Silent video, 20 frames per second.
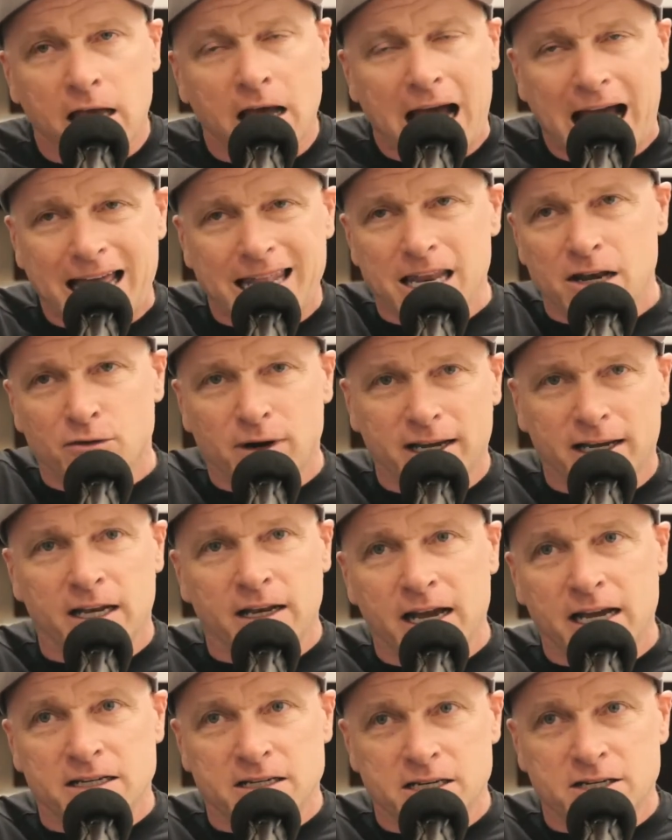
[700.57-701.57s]
I didn't
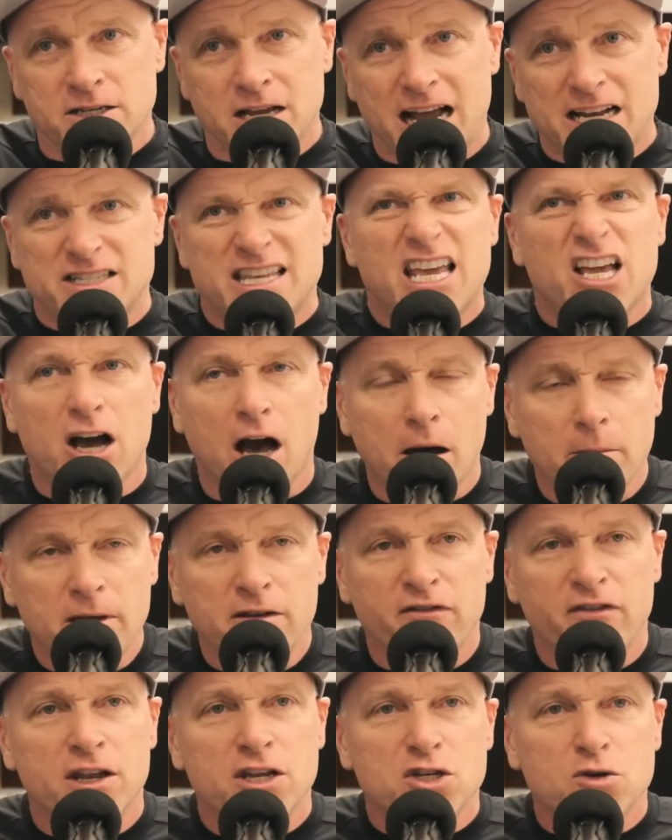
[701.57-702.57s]
recognize these guys. They come
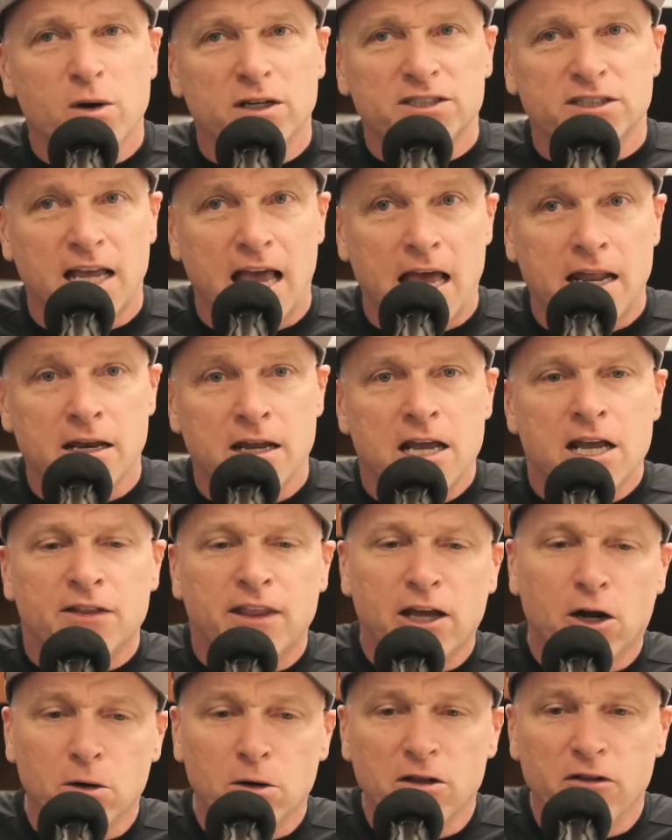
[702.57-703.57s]
in Fitness Quest 10,
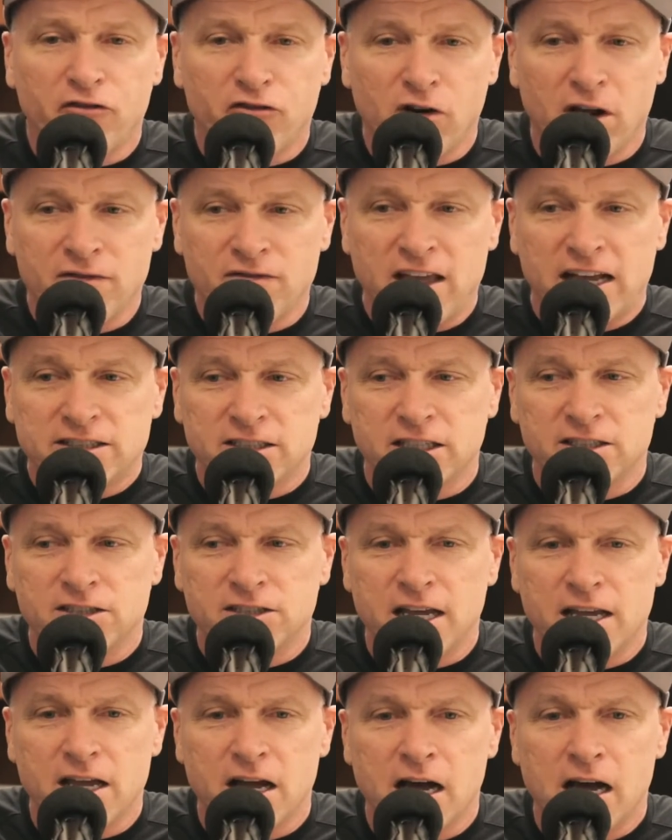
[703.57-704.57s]
they go to the front desk and
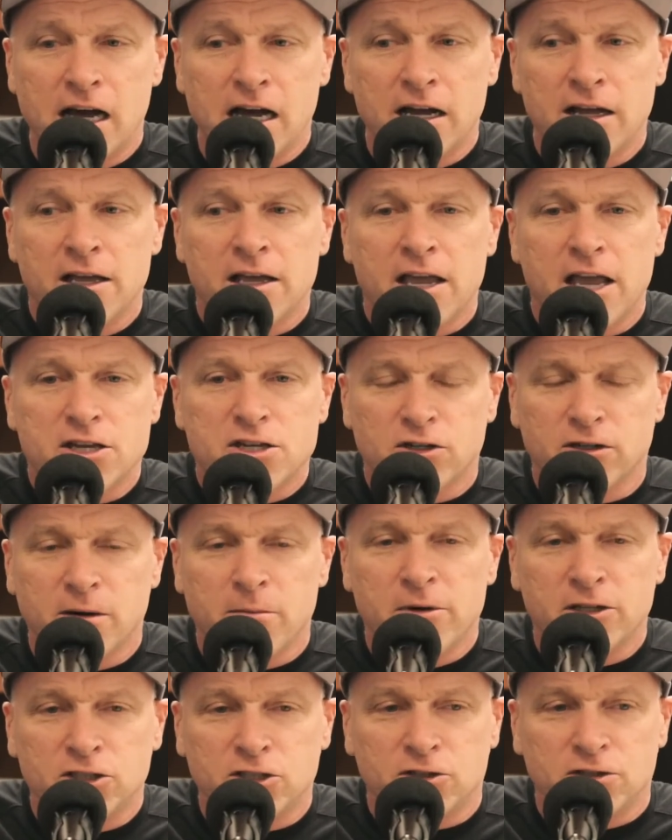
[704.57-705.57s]
say, uh, Is there a
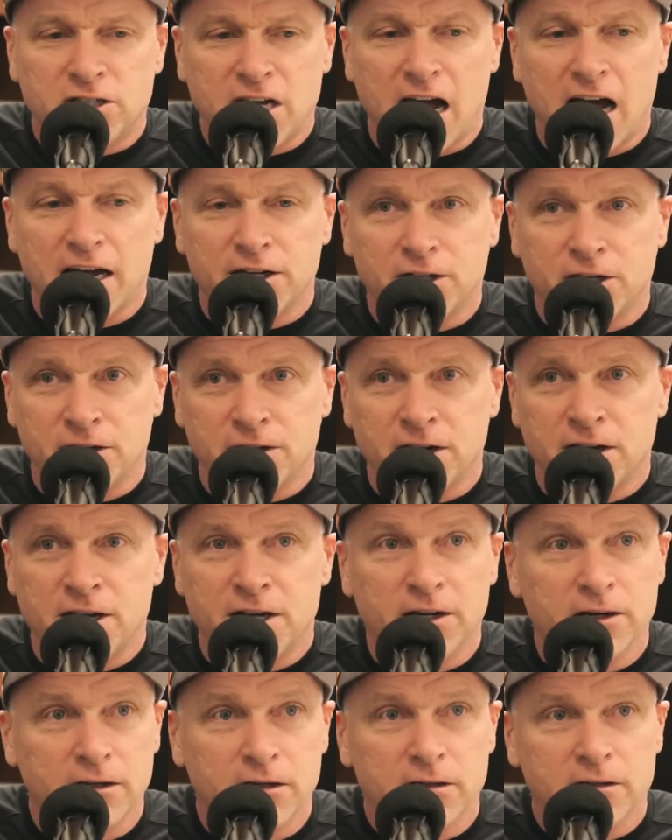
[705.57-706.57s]
Mr. Todd Durkin
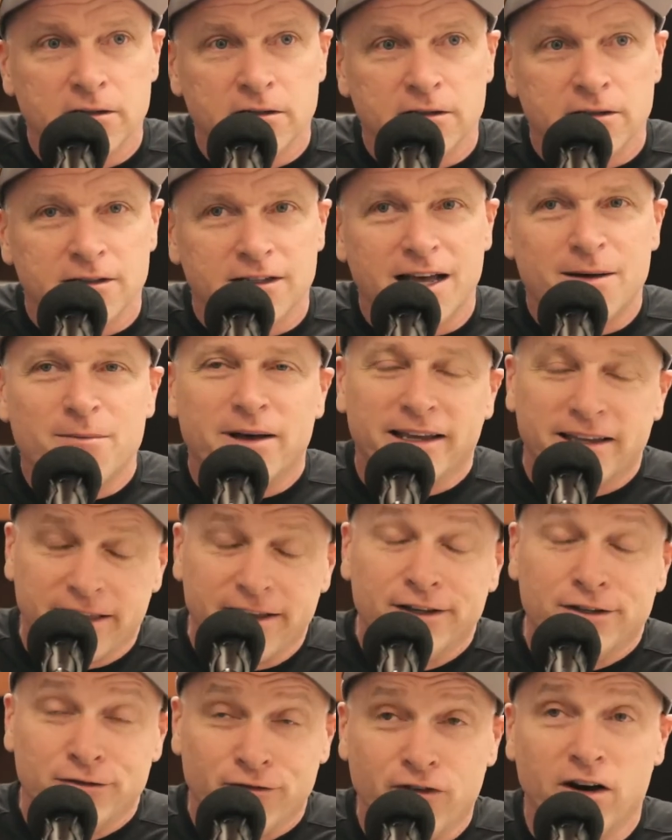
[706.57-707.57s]
here? I'm like,
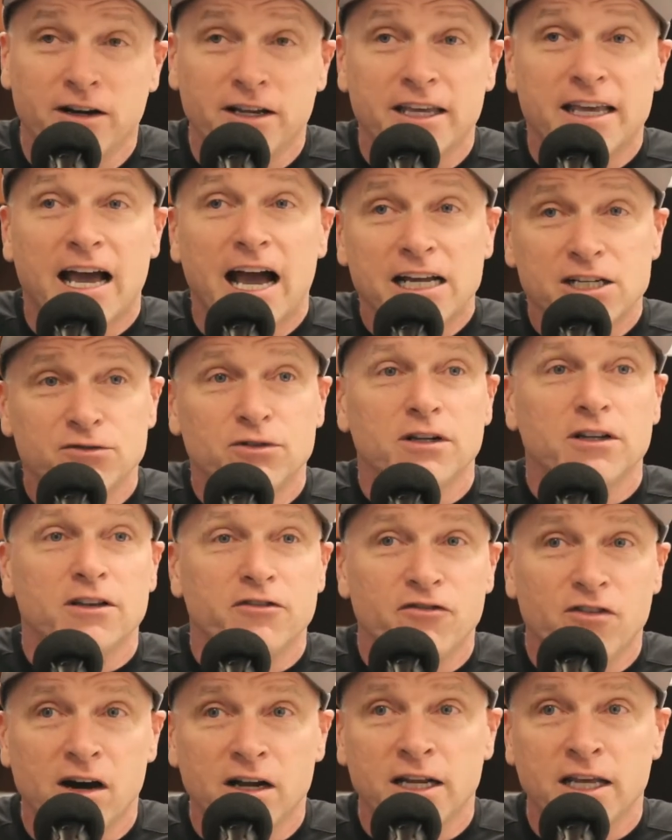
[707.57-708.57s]
this is funny, guys, really
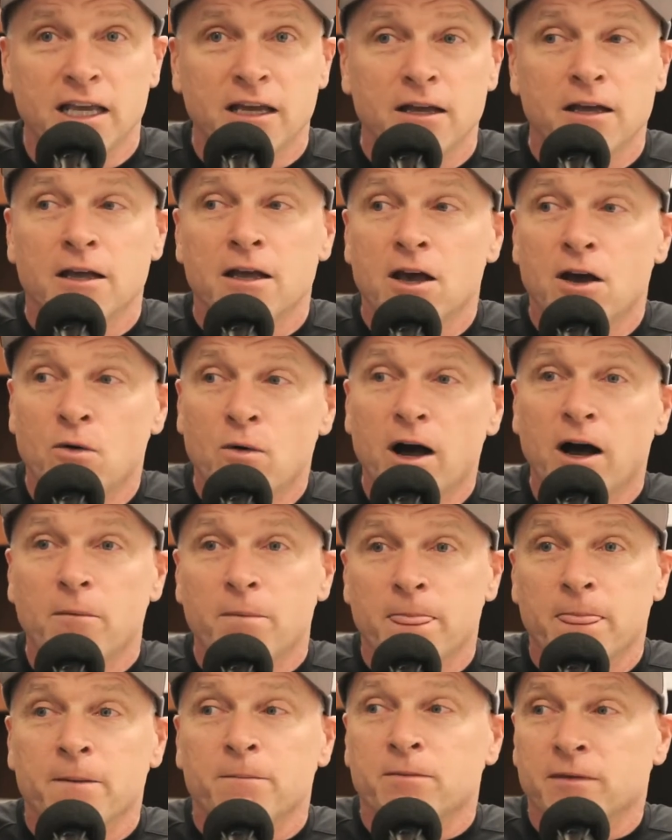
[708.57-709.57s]
funny.
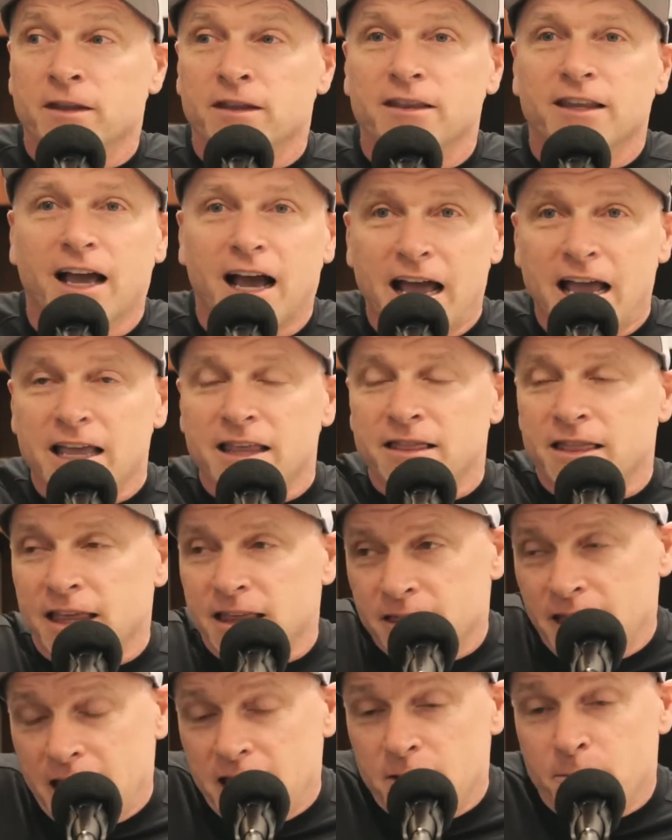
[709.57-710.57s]
Well, I,
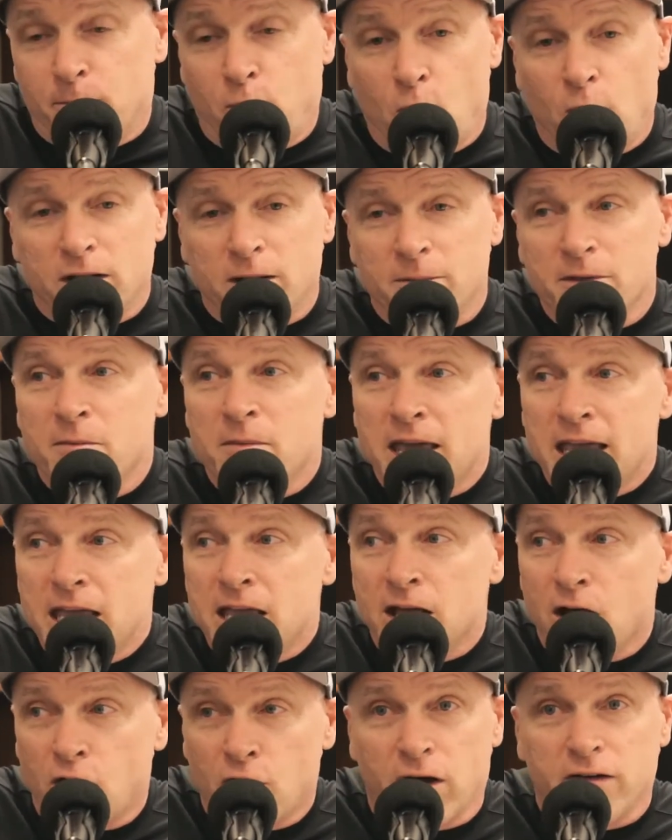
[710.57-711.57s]
they, point them to
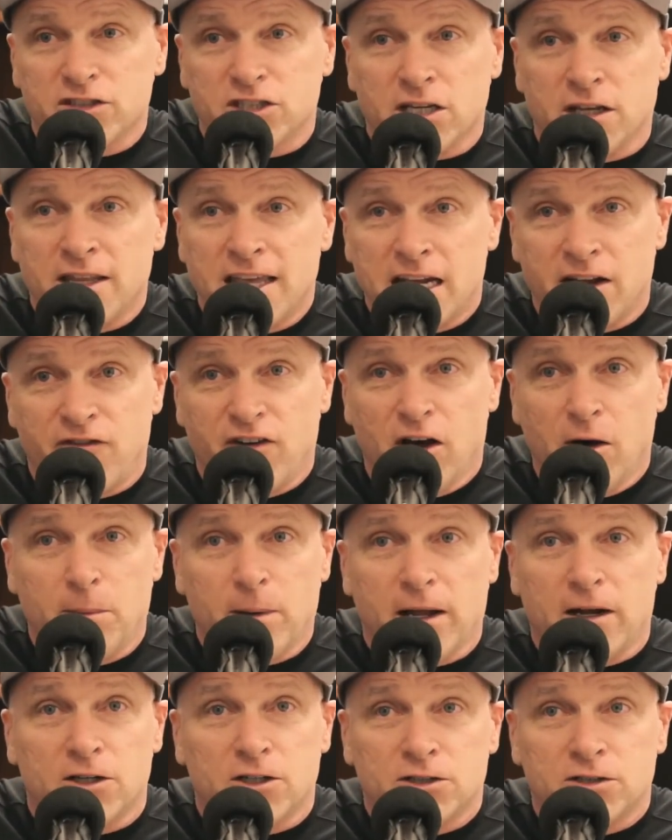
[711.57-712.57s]
me, and all of a sudden, the NFL
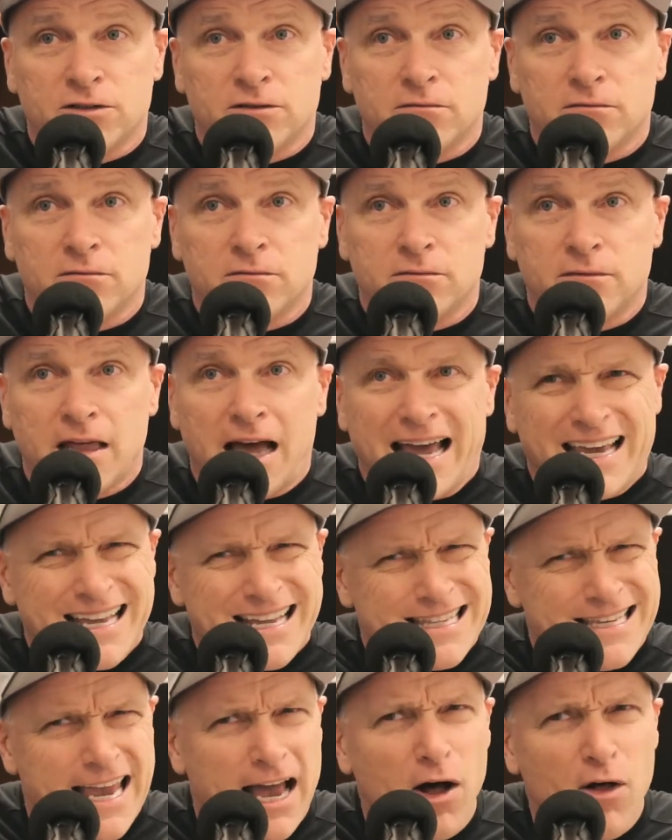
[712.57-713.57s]
players, I
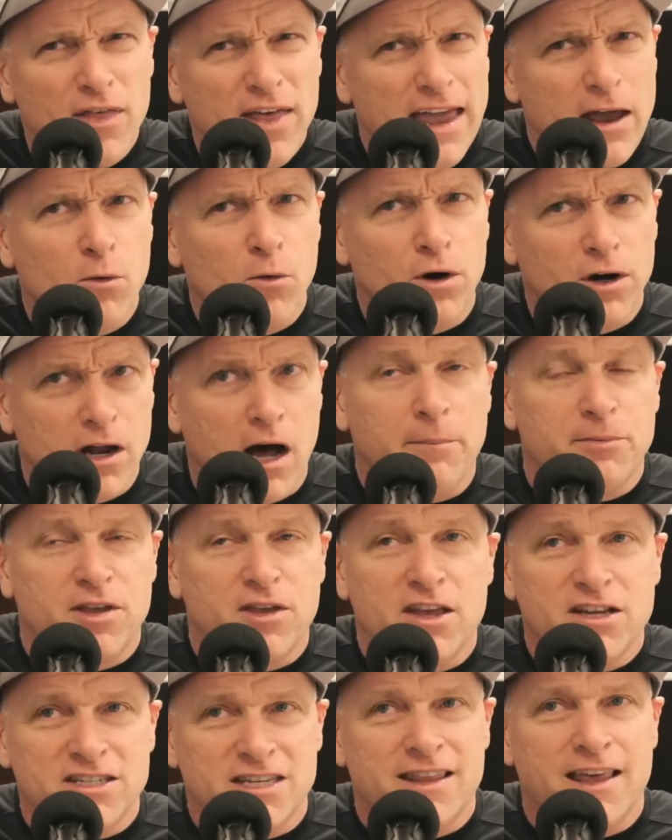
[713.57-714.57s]
could tell they weren't up to
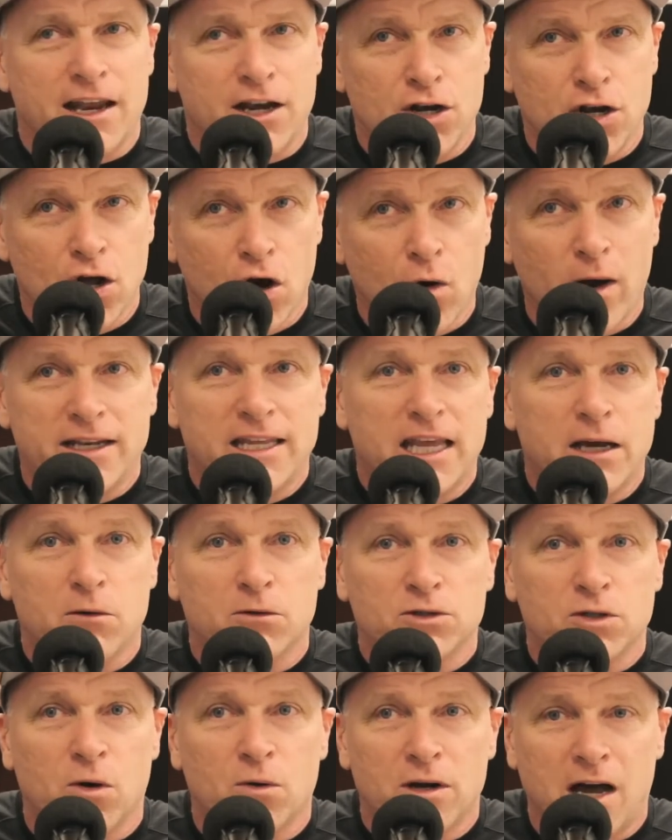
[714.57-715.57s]
this and they had no idea what
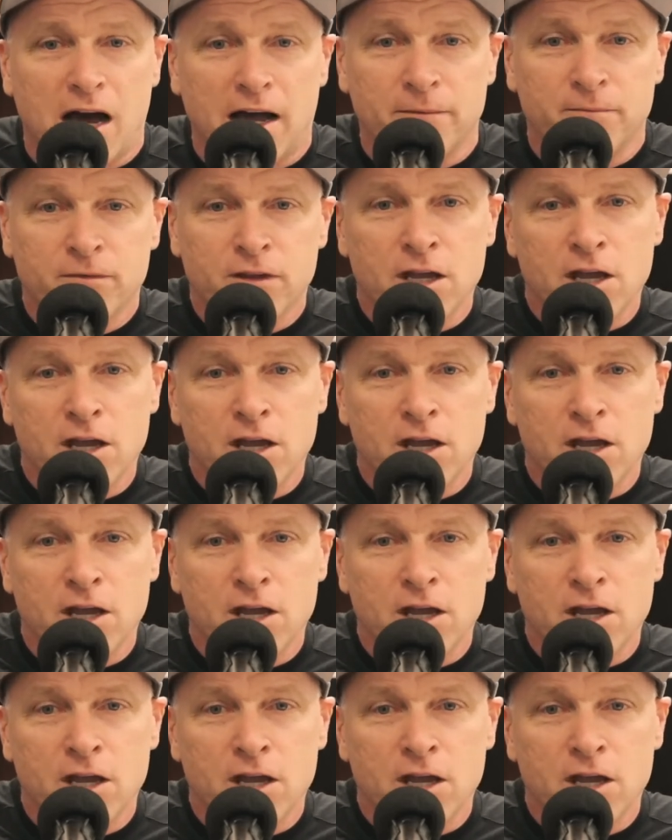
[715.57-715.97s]
was going on.